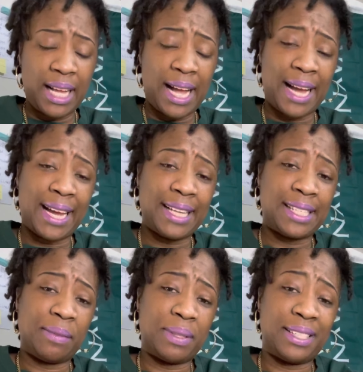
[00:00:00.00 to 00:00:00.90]
I got
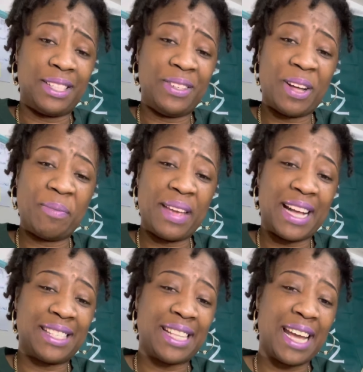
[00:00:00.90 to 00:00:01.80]
something. You know me.
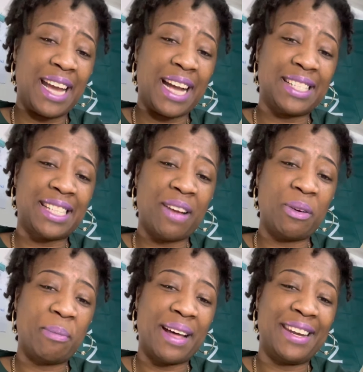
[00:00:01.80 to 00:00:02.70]
I stay. I stay
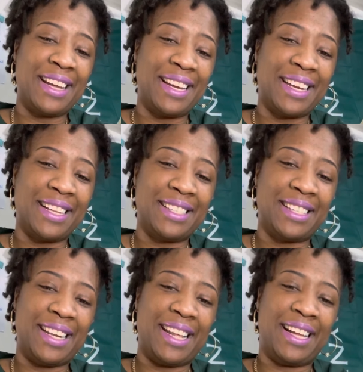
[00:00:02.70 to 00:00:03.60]
with my nuggets,
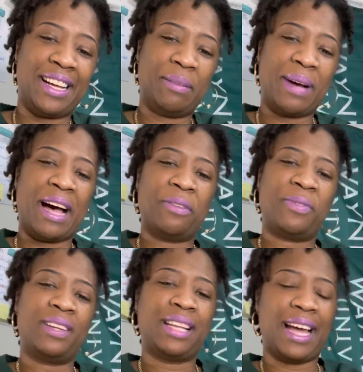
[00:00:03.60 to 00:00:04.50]
and um, I
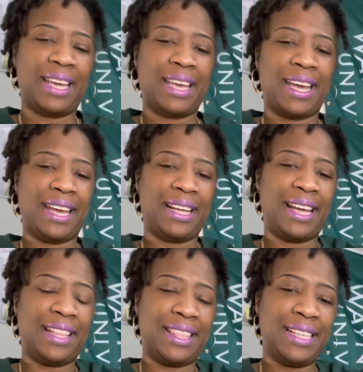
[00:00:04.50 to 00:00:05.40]
feel like at,
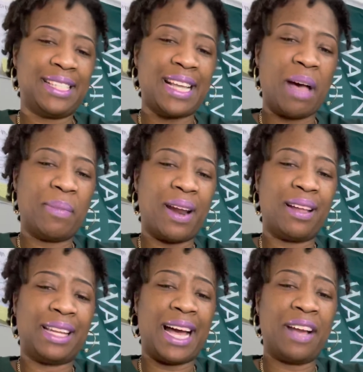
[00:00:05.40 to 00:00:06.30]
at, this time in
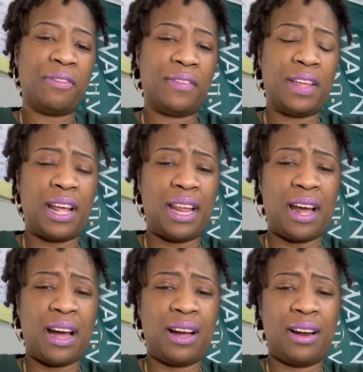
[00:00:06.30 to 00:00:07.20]
our life, that in
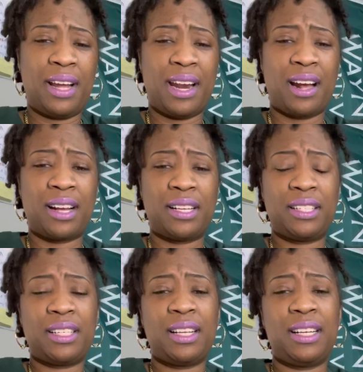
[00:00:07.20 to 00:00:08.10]
our in our
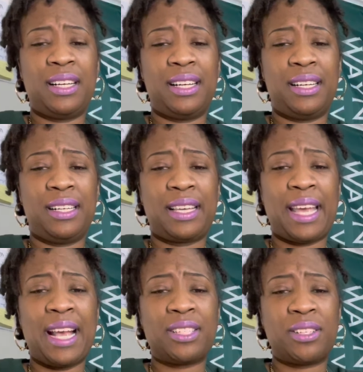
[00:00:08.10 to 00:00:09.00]
uh,
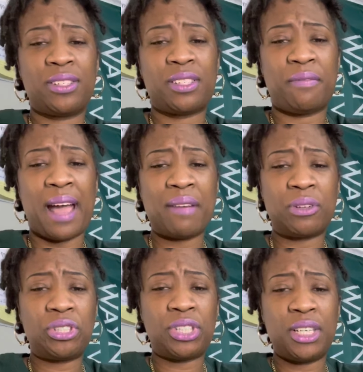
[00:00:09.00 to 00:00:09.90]
cancer
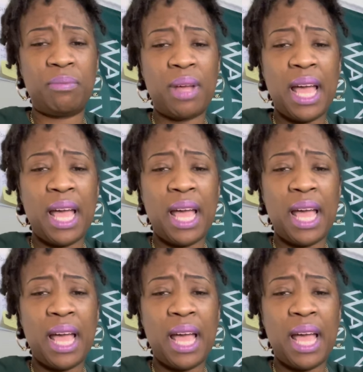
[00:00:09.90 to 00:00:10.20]
survivorship,